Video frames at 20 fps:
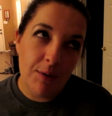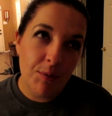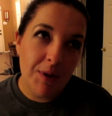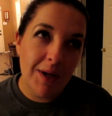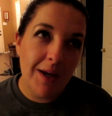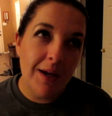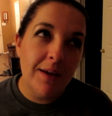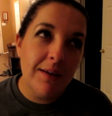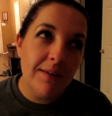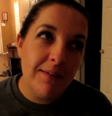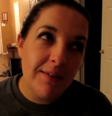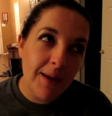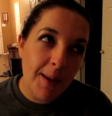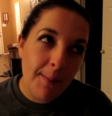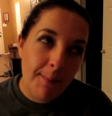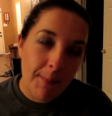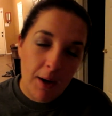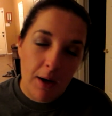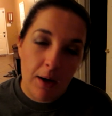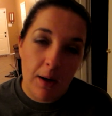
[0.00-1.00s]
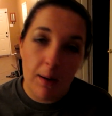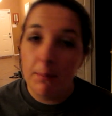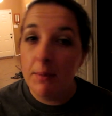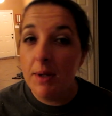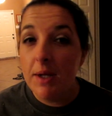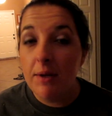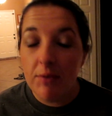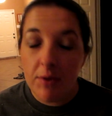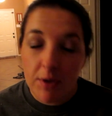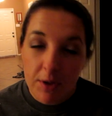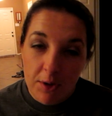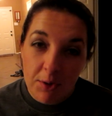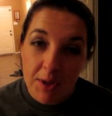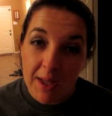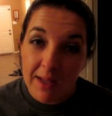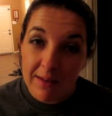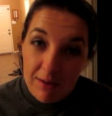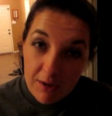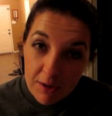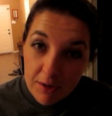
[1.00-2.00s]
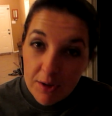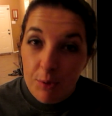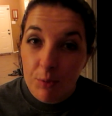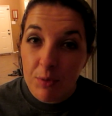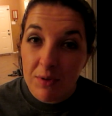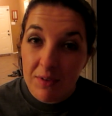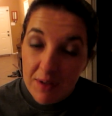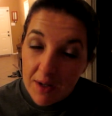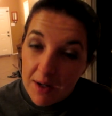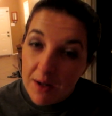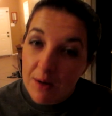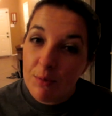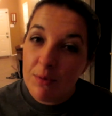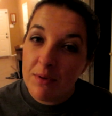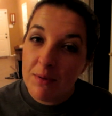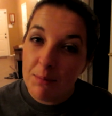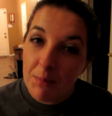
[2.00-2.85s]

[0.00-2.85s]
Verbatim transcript: we can't say mom, even though that's all that was there was